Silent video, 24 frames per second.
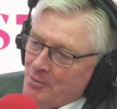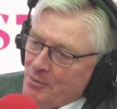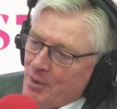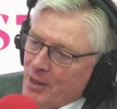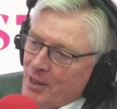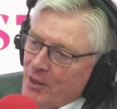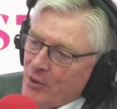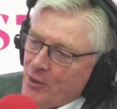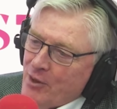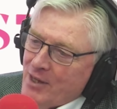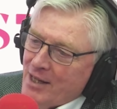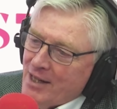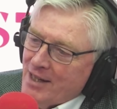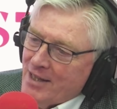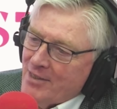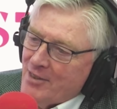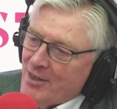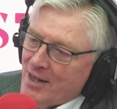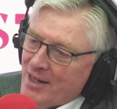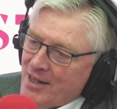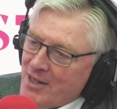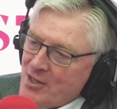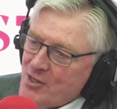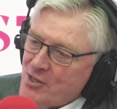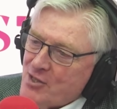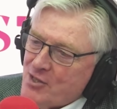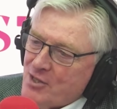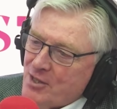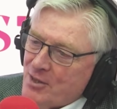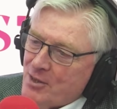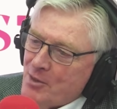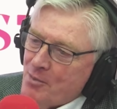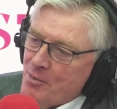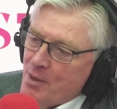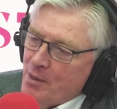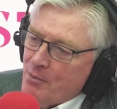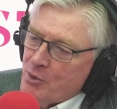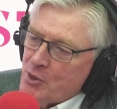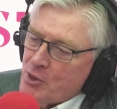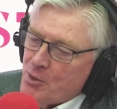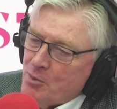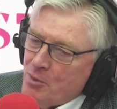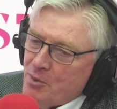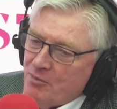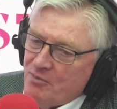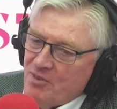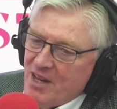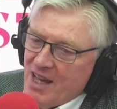by looking at the list, the
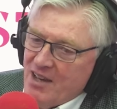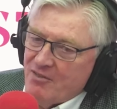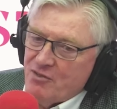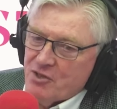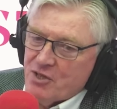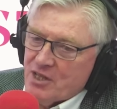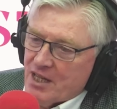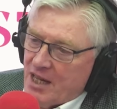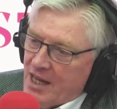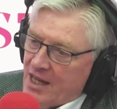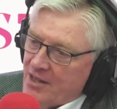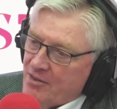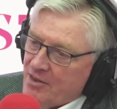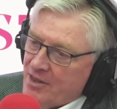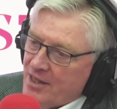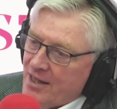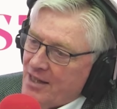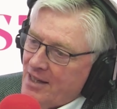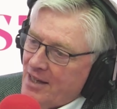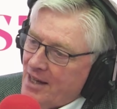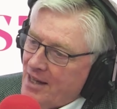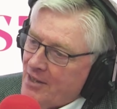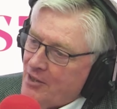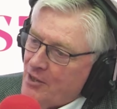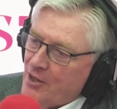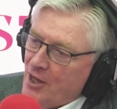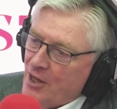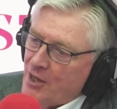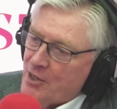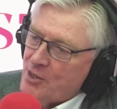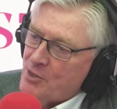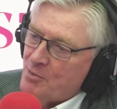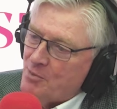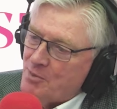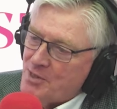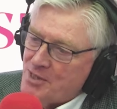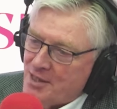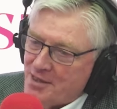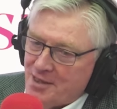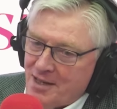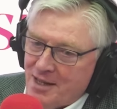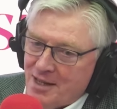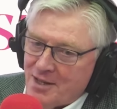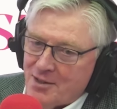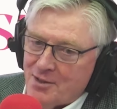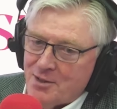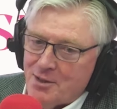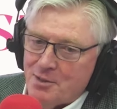membership of Neffet, and the acknowledgements at
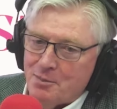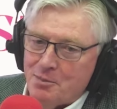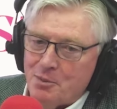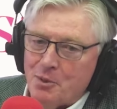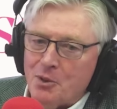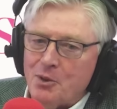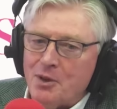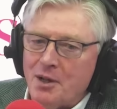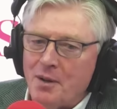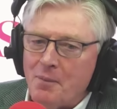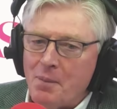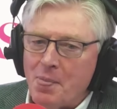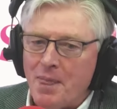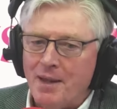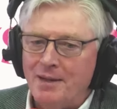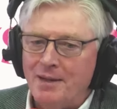the end of the book?